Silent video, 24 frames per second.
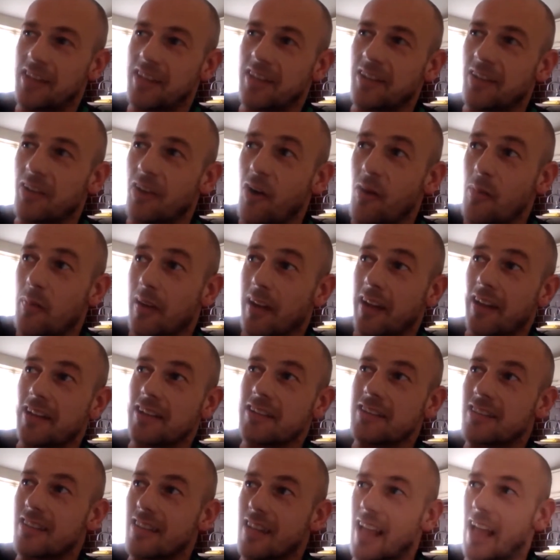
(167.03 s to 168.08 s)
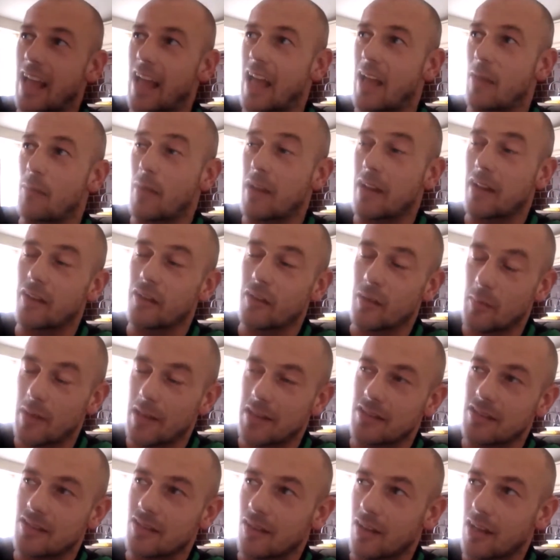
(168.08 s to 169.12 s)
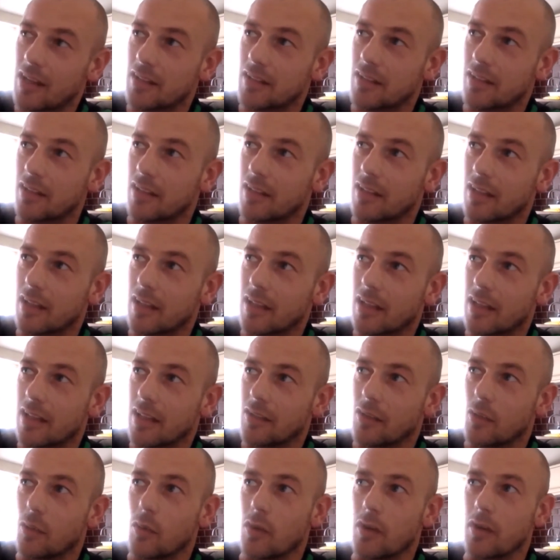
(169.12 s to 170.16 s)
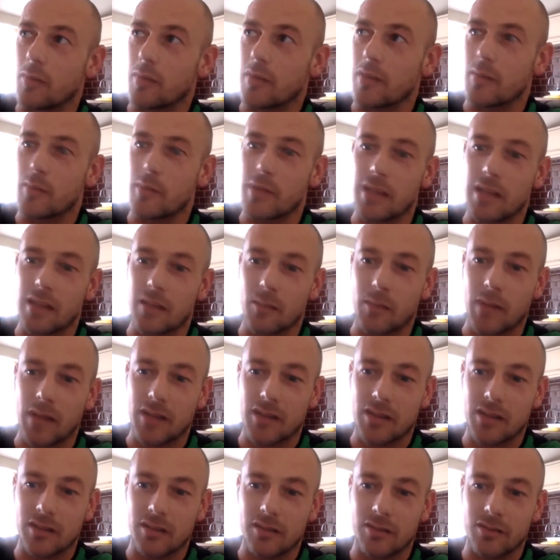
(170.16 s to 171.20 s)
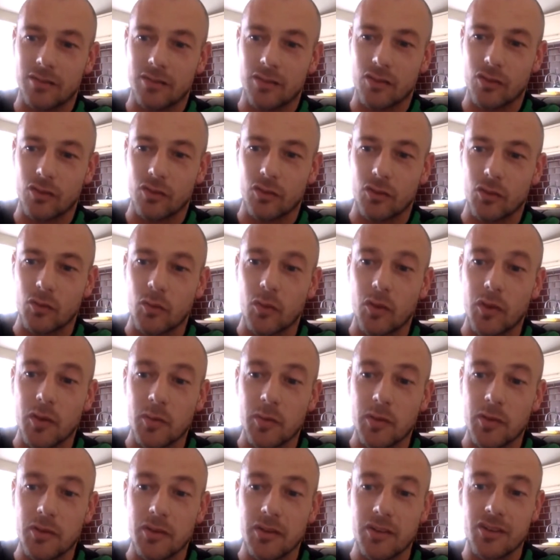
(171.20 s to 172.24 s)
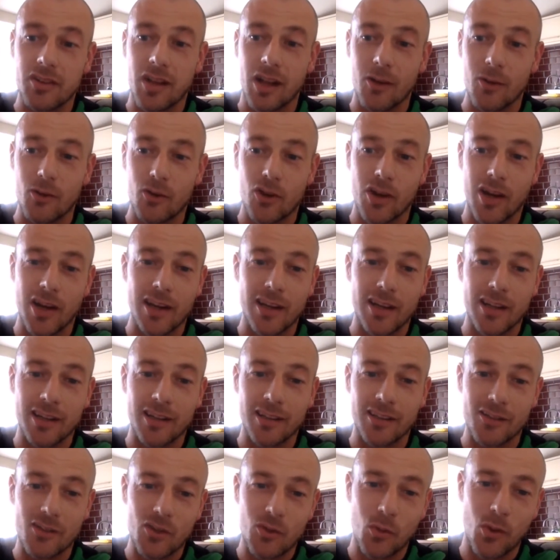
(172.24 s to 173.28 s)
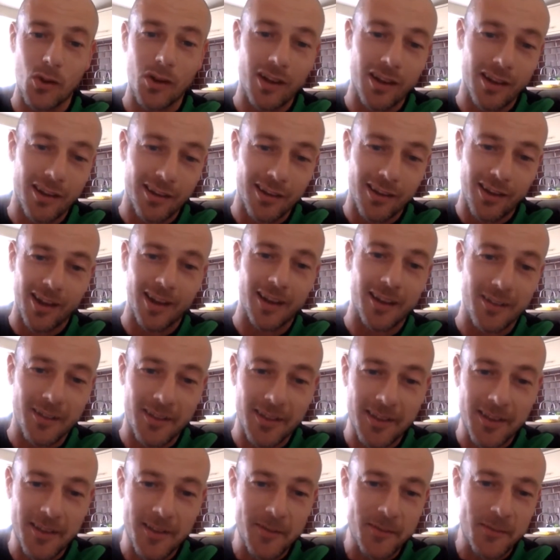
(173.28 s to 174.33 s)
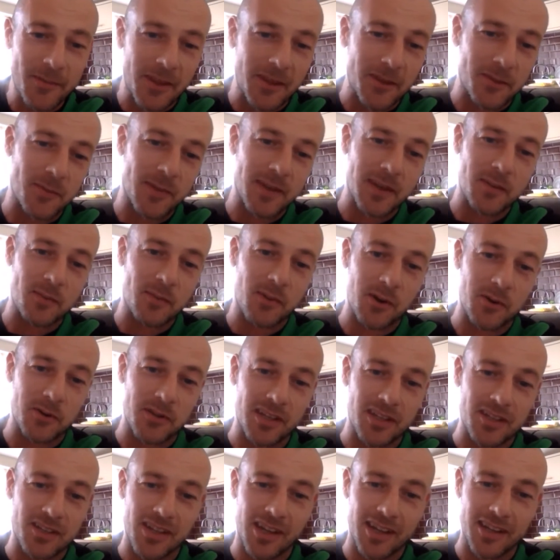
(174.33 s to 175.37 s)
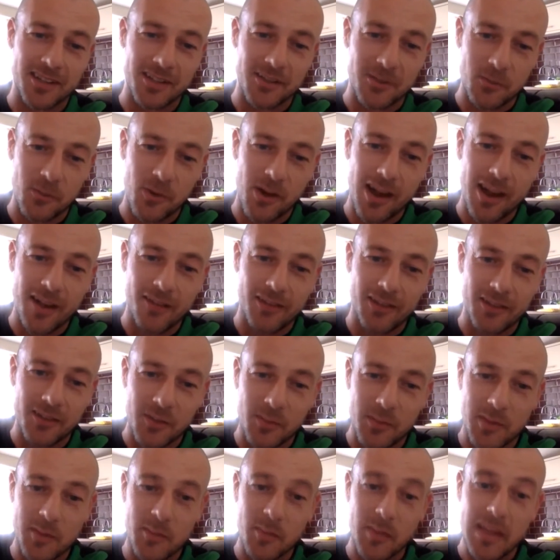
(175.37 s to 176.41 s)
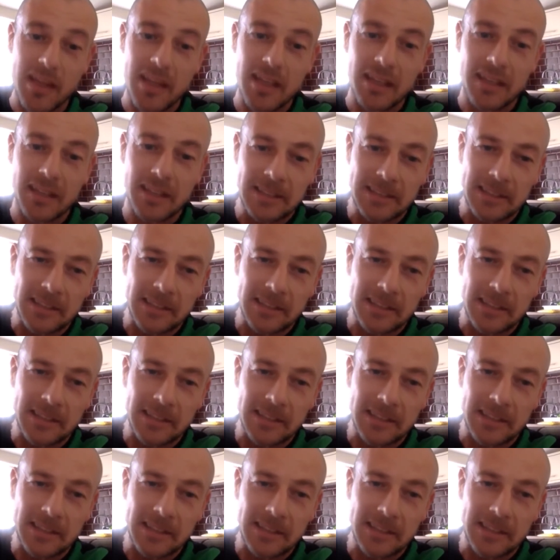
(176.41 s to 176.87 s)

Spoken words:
a lot of players, mainly on the men's side, that want to be big, massive, sort of do bodybuilding style training, swallowing like as many protein shakes as whatever to be big.